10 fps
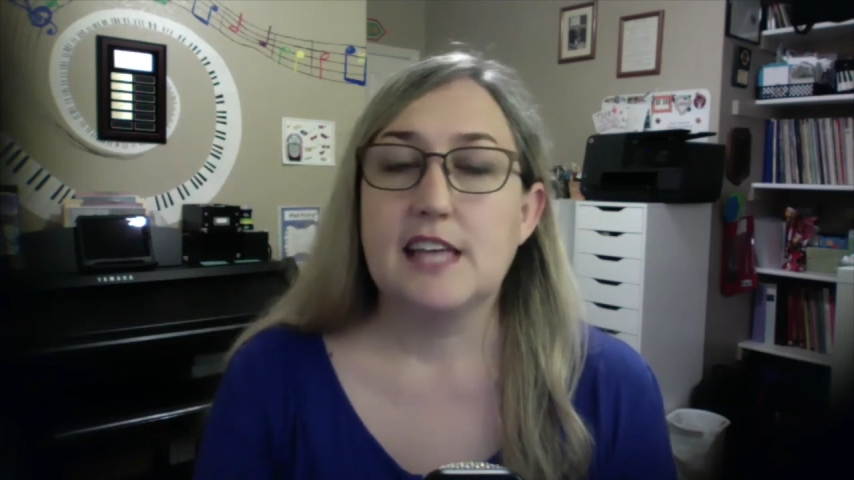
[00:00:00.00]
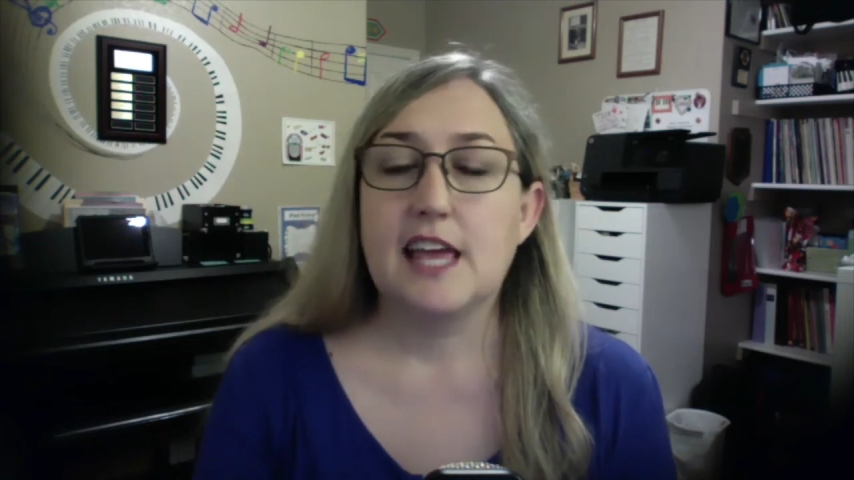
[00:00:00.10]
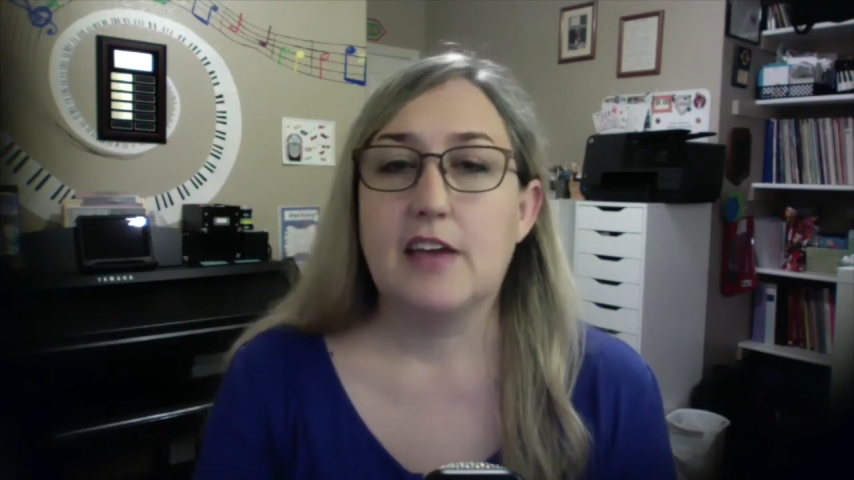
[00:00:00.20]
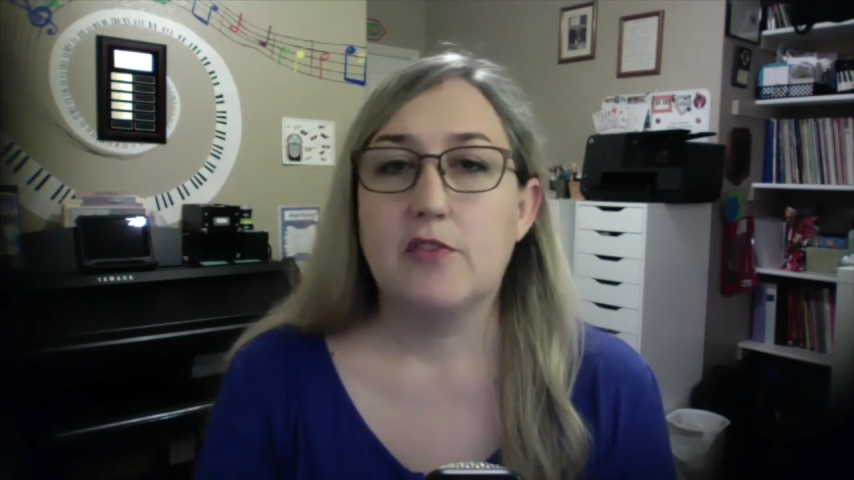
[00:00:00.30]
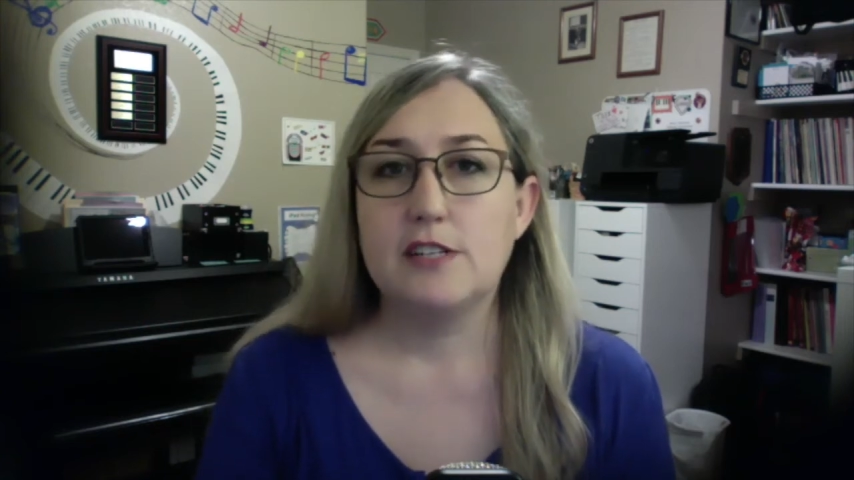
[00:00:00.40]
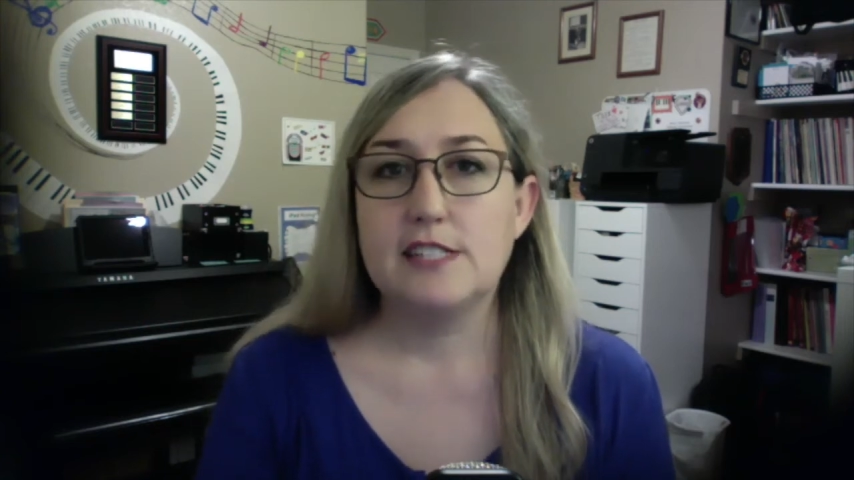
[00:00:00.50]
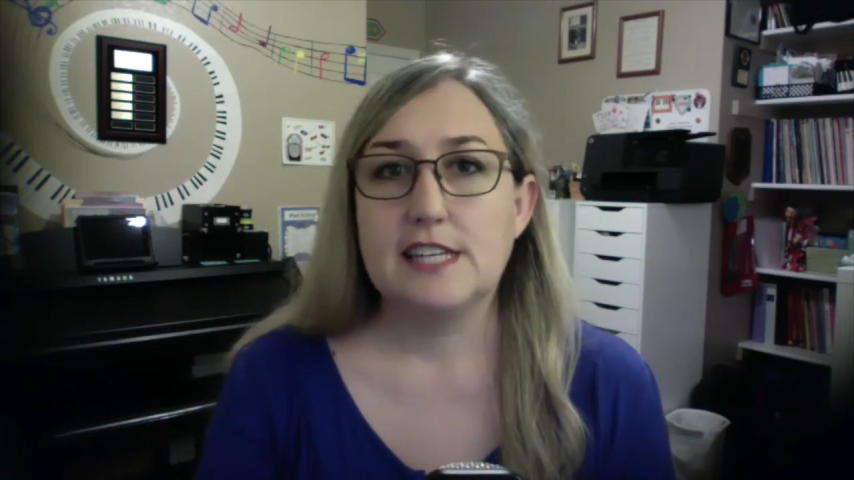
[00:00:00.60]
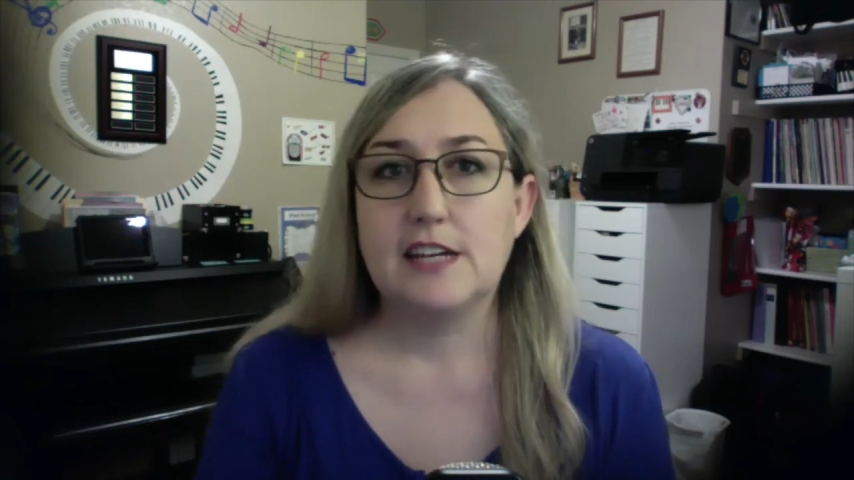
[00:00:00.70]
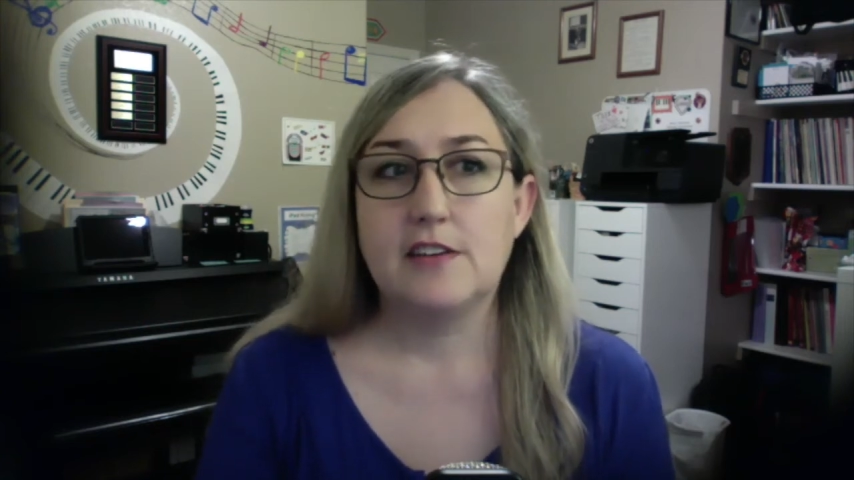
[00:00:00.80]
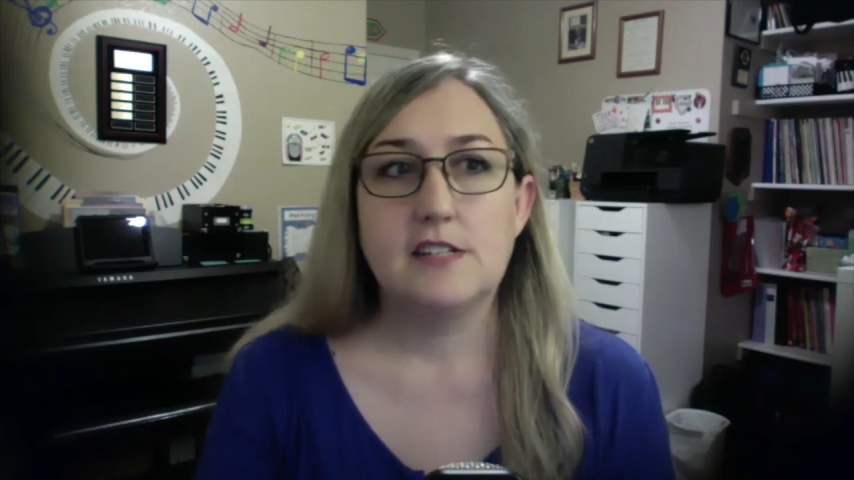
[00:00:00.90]
they have
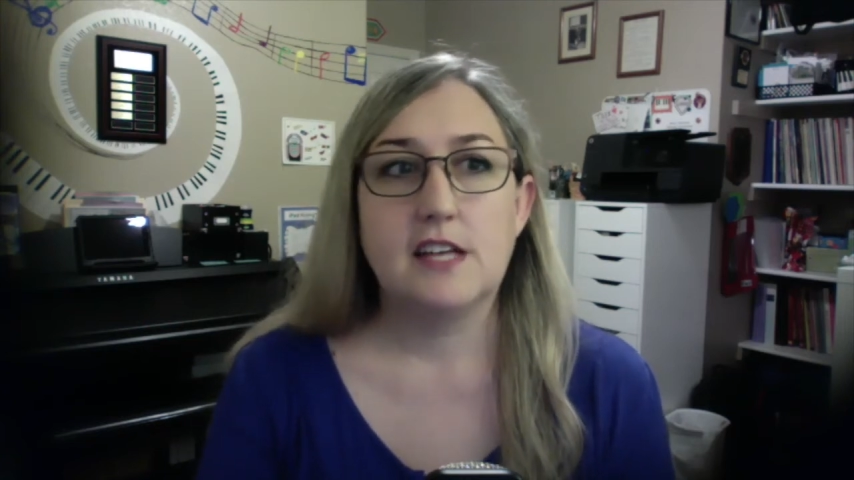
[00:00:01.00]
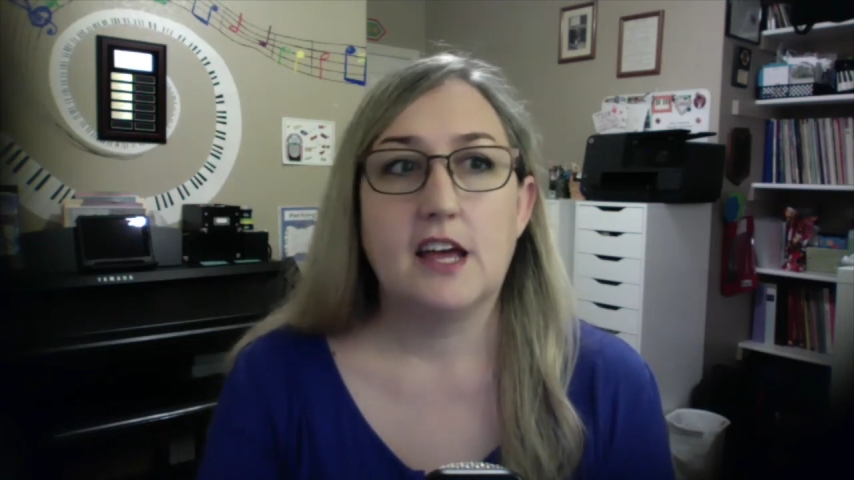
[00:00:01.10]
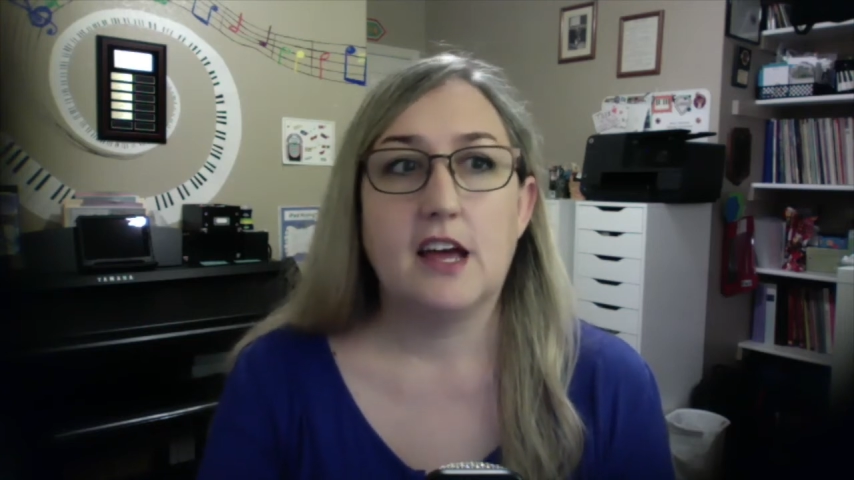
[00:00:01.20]
received